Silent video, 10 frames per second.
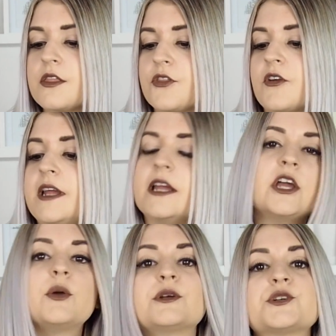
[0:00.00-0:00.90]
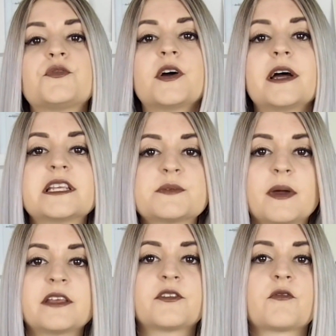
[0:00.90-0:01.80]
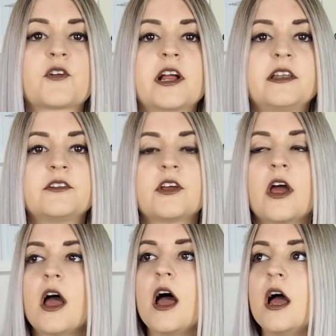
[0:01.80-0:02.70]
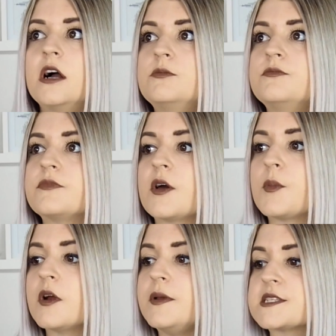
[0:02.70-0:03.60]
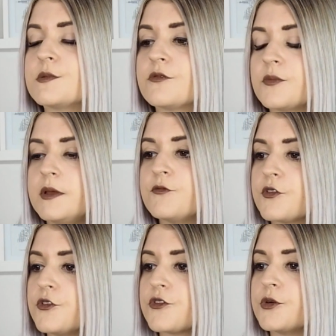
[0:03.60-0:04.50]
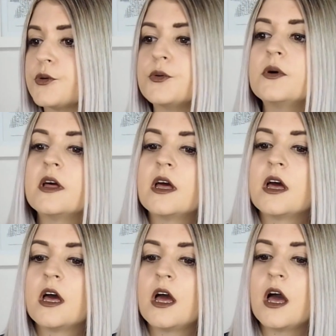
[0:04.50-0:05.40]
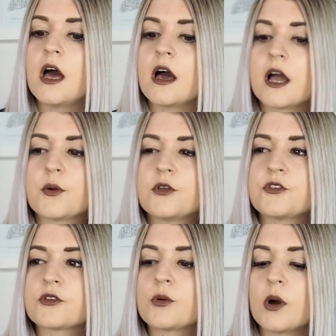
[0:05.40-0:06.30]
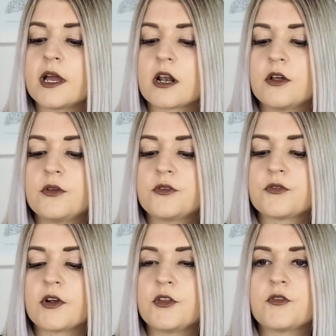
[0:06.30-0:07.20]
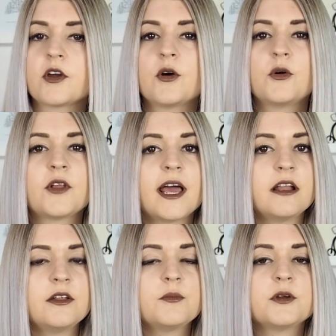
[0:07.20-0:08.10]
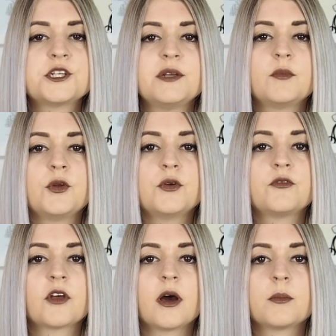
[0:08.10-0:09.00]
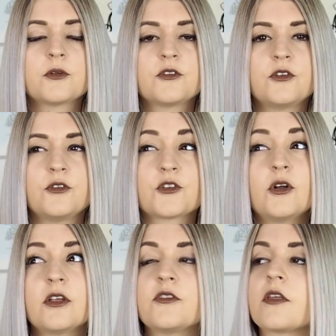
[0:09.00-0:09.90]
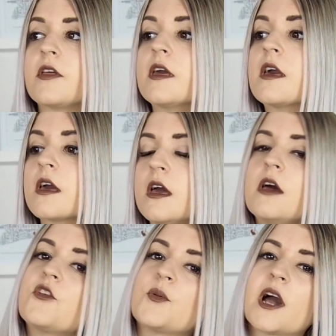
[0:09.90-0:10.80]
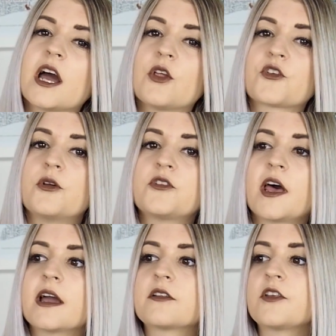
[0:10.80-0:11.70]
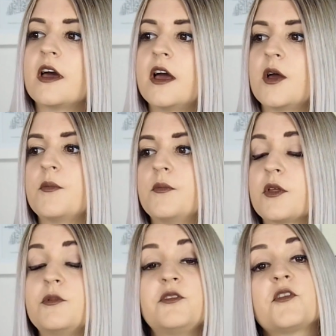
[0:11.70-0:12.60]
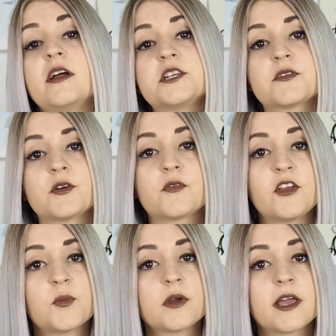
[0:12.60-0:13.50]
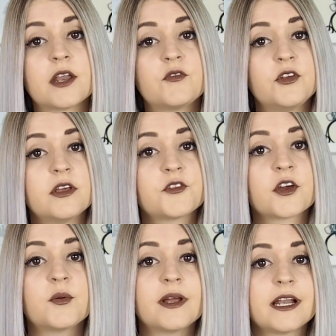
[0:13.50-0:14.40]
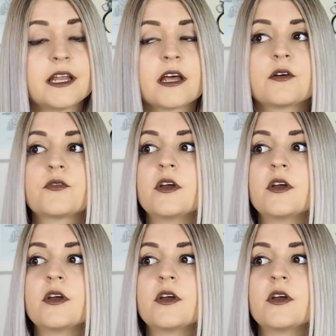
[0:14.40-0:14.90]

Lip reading: 3. Who was your first best friend? That'd probably be someone from infant school. I was quite close friends with a girl called Helen, but she moved up to Scotland, I think, so we kind of lost contact. But then we did find each other on Facebook again a few years ago, weirdly enough.